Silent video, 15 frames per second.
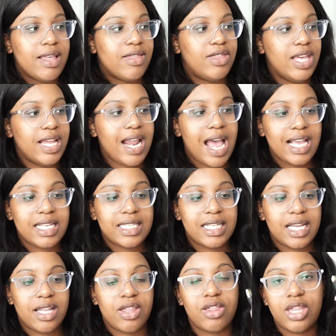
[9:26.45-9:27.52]
Then I
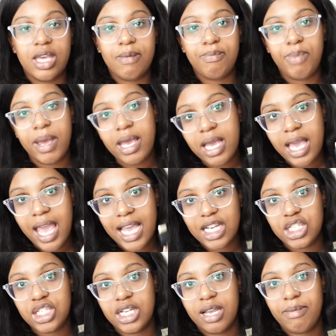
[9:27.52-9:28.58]
stick the big
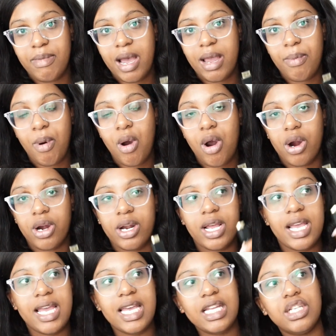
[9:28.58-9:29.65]
H D M I part
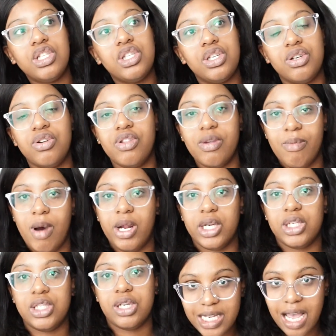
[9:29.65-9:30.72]
into the
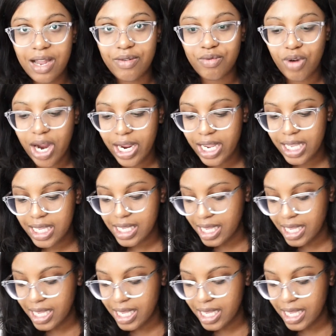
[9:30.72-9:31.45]
monitor. Done, right?